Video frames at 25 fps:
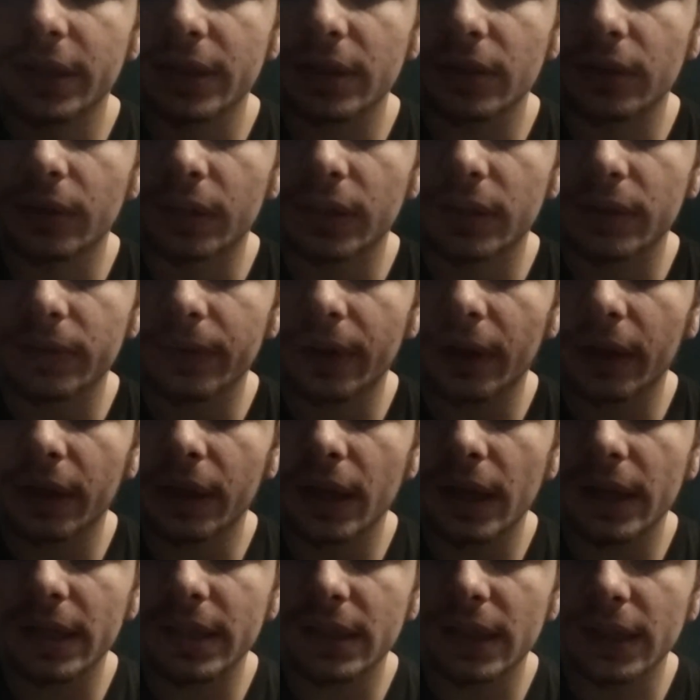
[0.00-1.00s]
just looks really
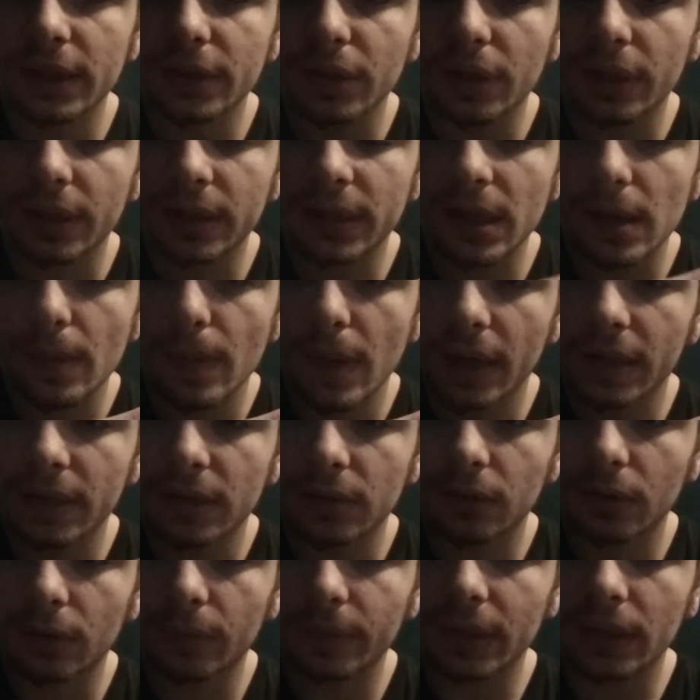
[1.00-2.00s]
nice. As you can see, mine's
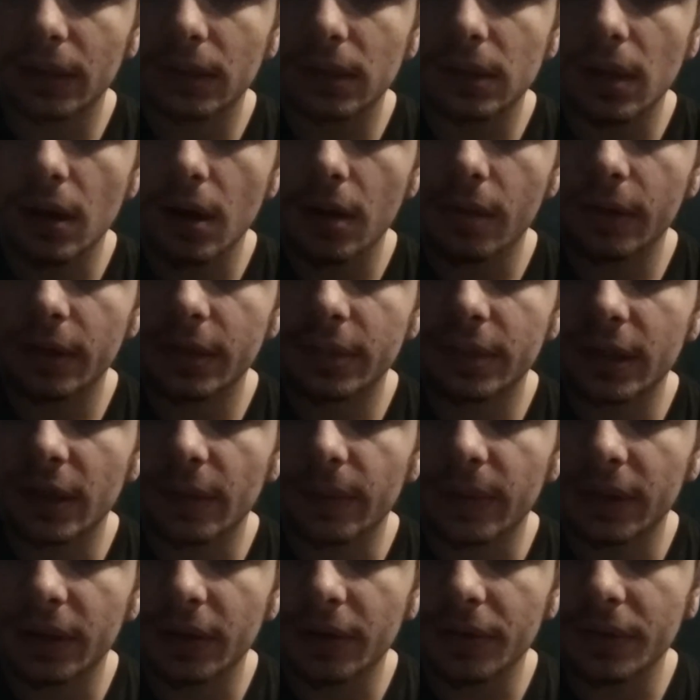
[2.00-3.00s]
a little bit tarnished.
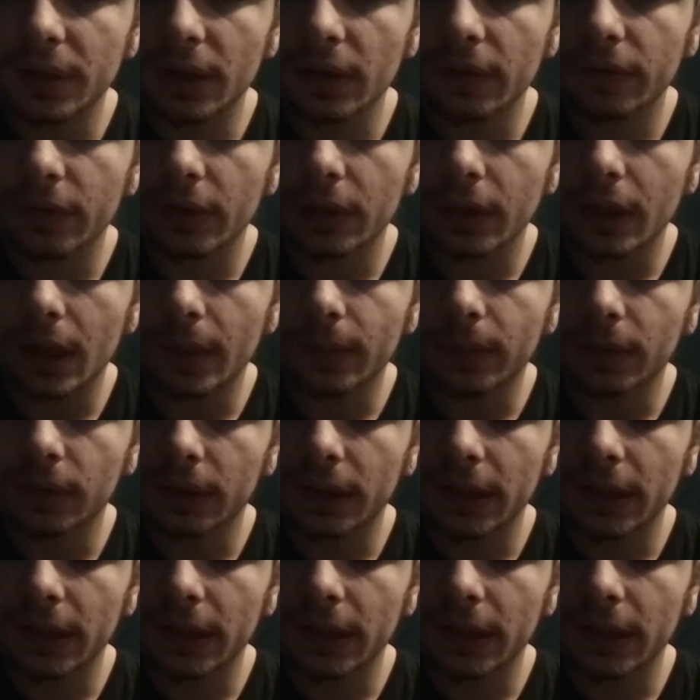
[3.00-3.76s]
I've been using it for a couple